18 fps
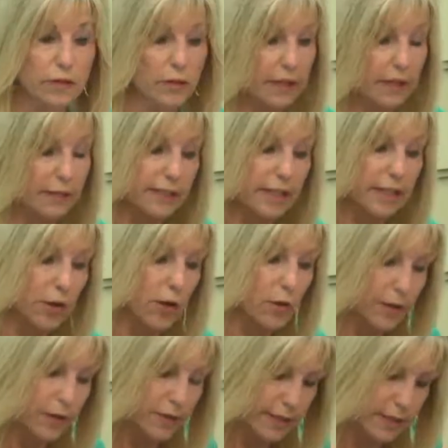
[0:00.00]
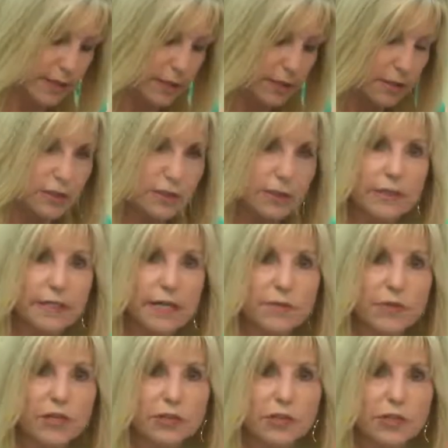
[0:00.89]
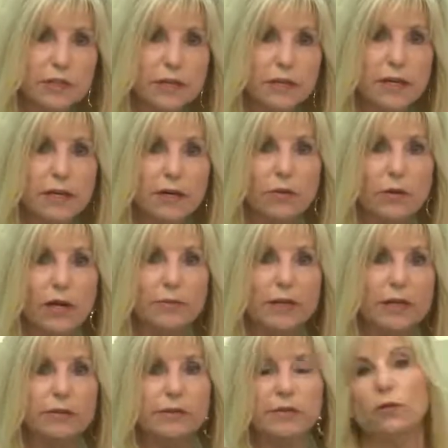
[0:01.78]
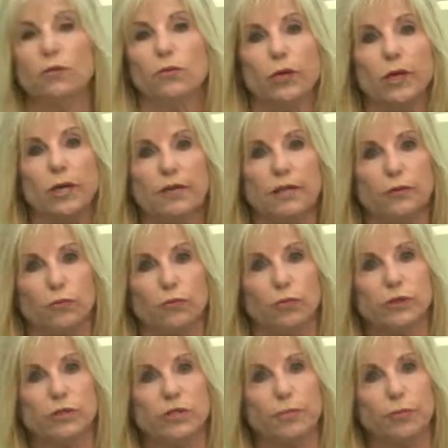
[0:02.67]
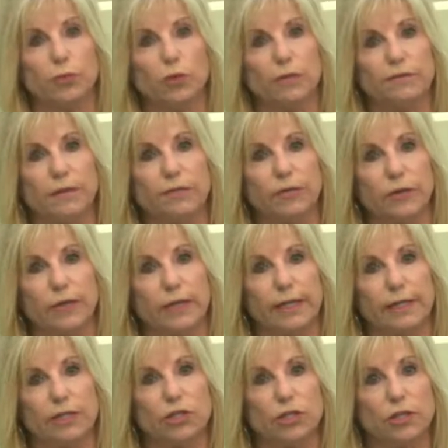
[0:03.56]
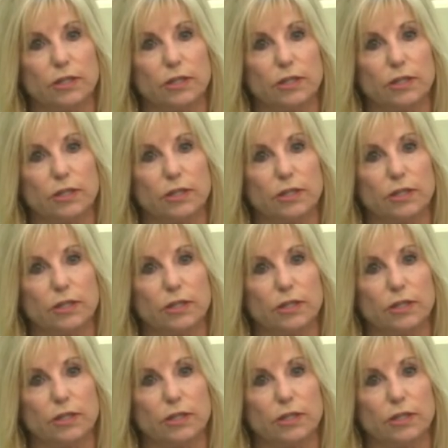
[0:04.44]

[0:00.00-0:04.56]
said, all right, this looks good. Yep, you're good to go. So where's the proof of their age?